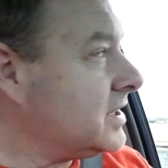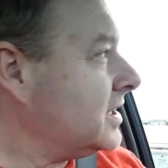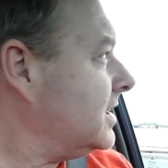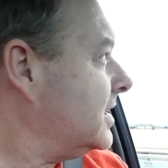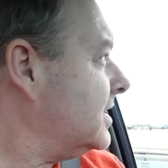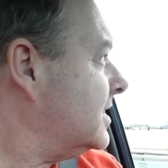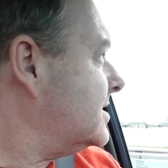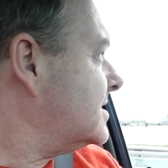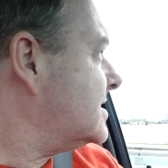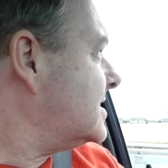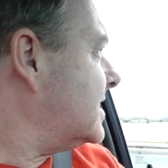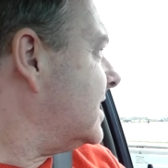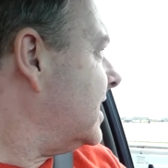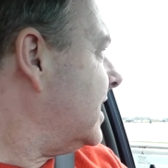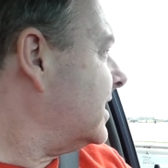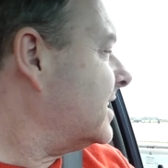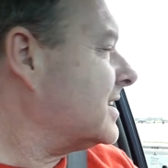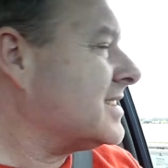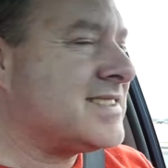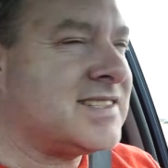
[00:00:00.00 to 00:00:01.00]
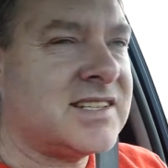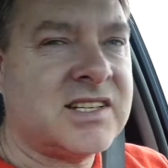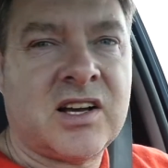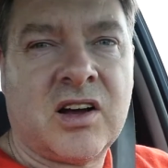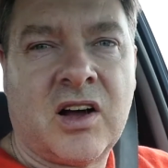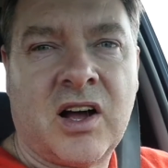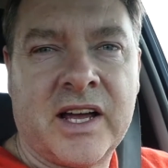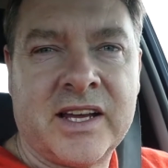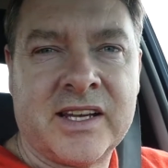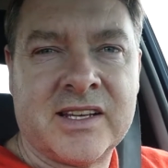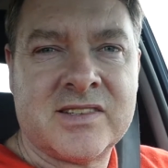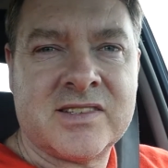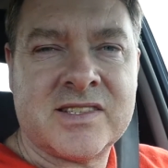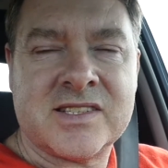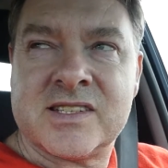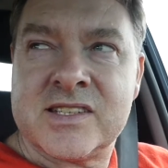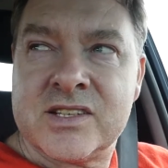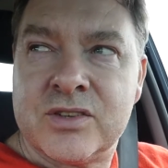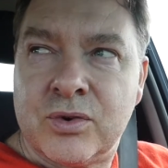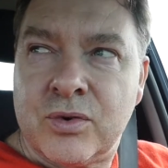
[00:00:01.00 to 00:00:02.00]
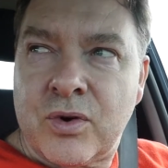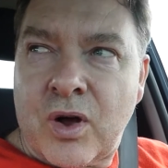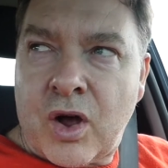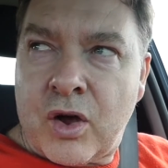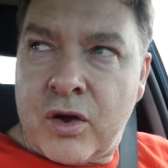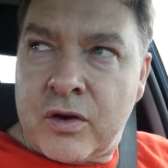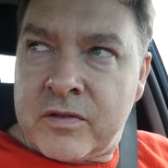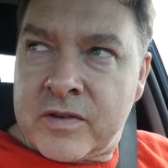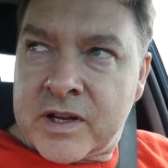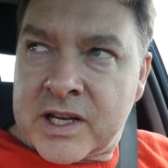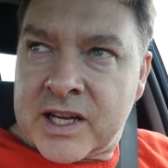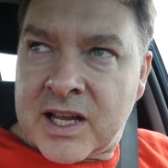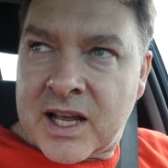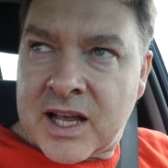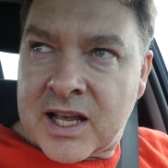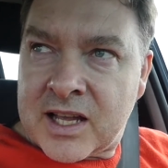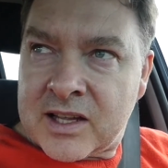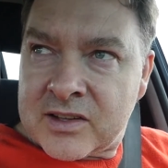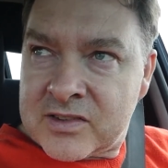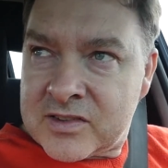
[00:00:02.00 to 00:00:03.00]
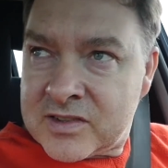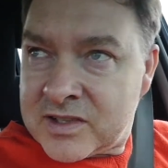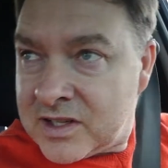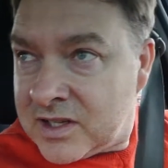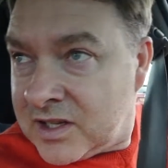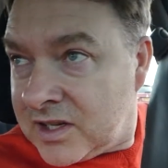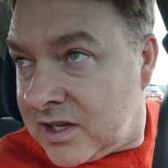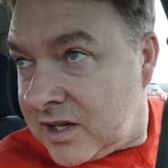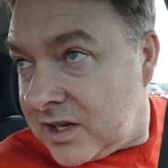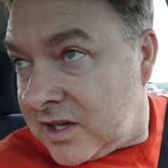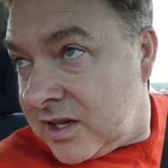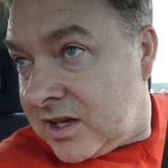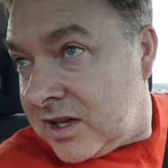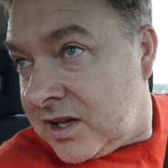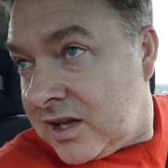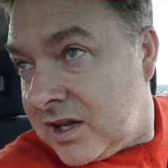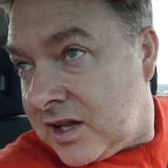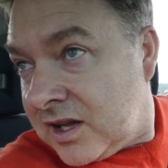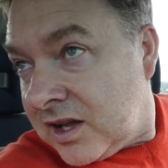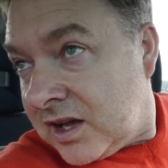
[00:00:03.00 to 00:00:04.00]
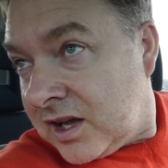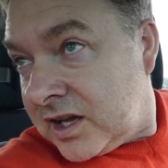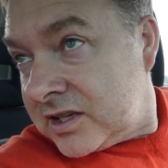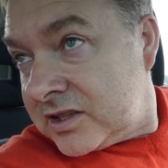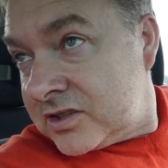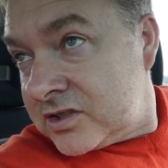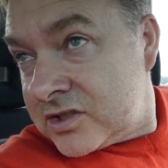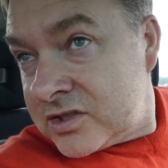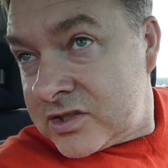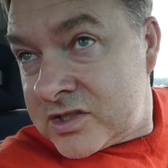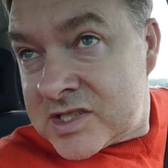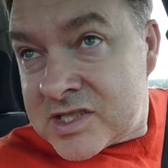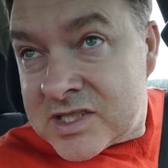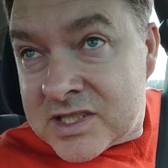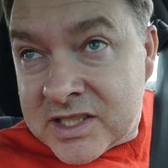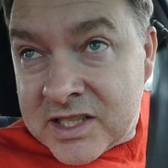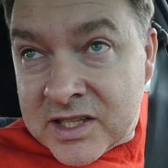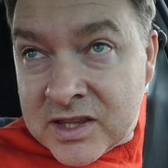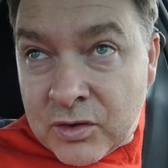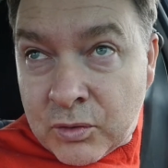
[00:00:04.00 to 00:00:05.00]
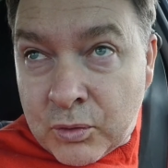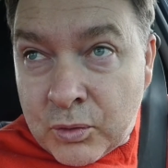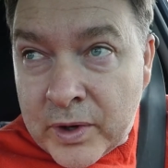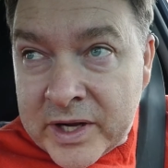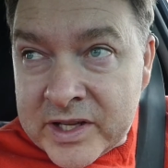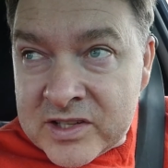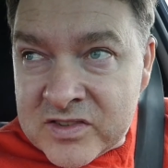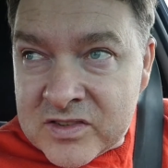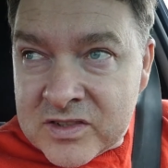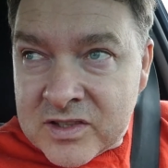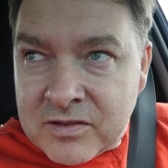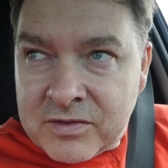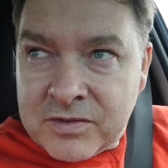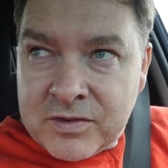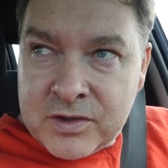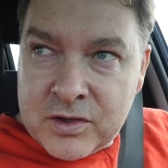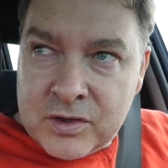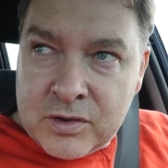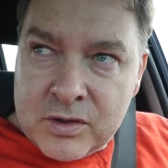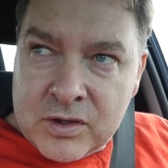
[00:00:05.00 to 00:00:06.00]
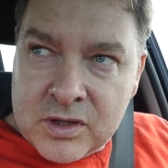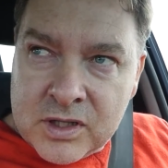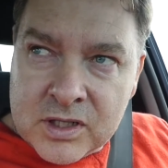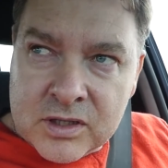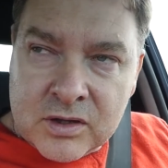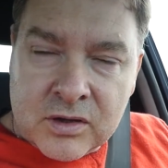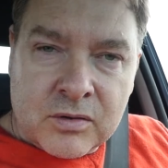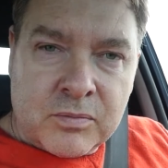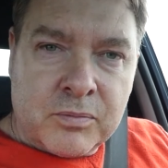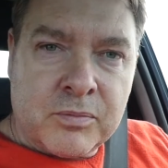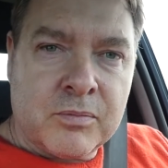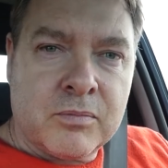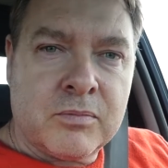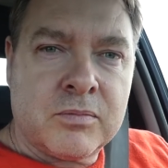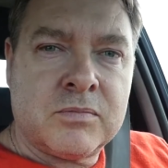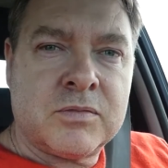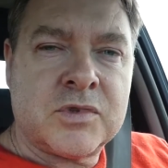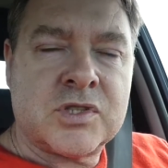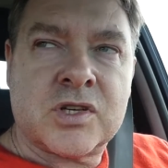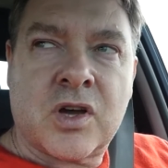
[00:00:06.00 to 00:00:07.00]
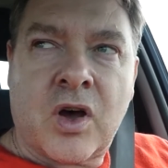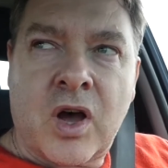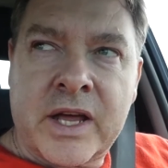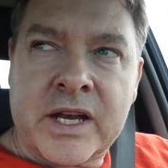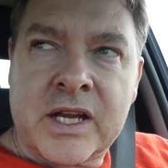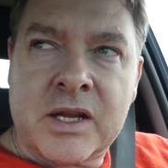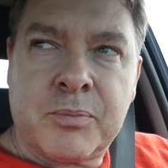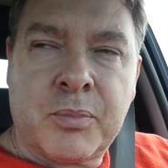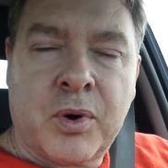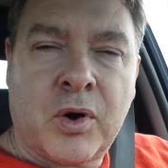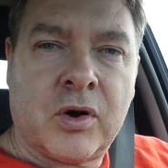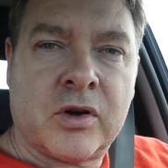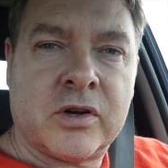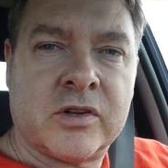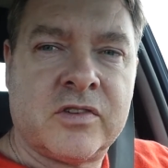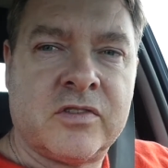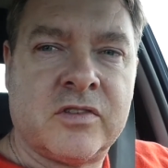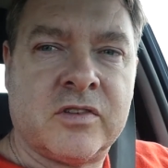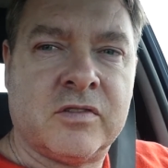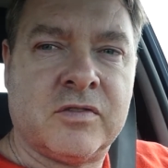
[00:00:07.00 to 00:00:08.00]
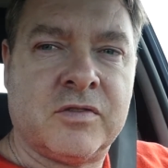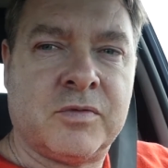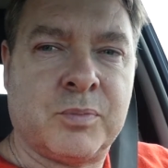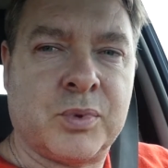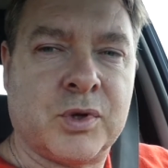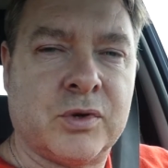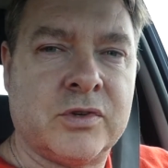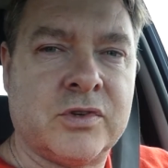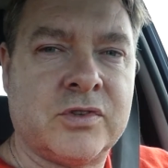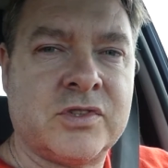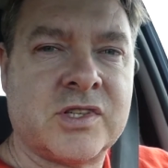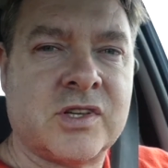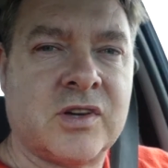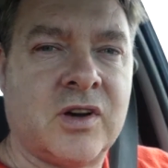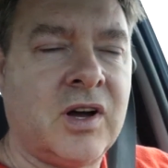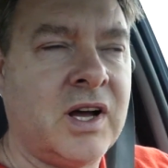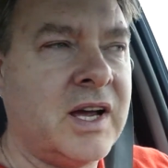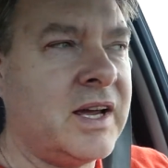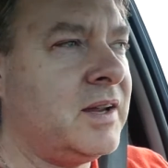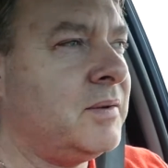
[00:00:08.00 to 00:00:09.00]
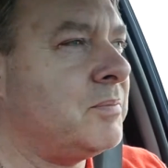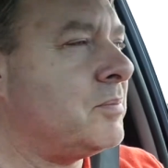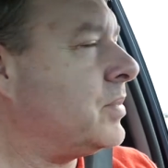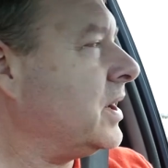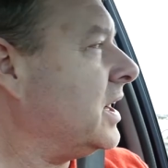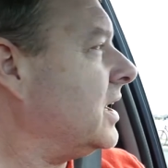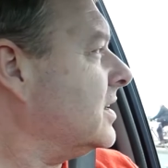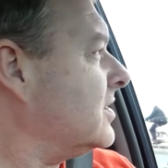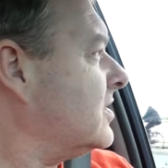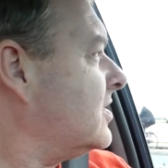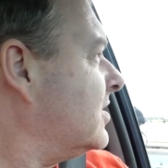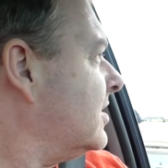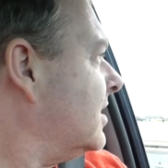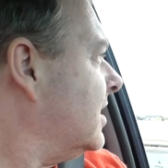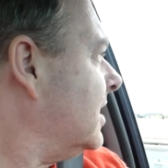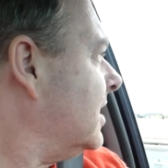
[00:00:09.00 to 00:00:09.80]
is that the sky is still overcast. I do see in the west a few little tiny pockets of blue sky, but